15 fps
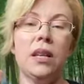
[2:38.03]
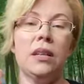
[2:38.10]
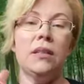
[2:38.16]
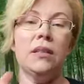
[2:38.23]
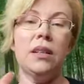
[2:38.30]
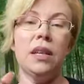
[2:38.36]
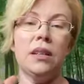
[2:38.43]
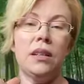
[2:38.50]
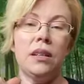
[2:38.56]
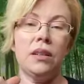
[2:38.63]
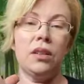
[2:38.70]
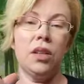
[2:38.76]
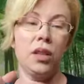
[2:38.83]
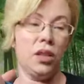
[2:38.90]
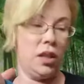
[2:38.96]
it's going to
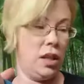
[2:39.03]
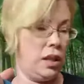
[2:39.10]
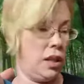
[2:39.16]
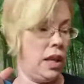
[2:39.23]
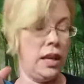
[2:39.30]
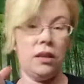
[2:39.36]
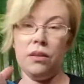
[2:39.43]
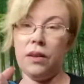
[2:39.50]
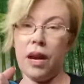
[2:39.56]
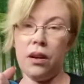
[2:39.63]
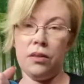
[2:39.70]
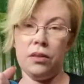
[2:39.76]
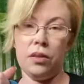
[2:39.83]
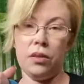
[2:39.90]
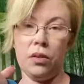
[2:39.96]
cushion in
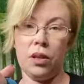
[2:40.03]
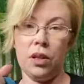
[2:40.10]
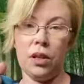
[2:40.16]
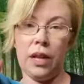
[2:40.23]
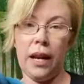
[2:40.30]
around your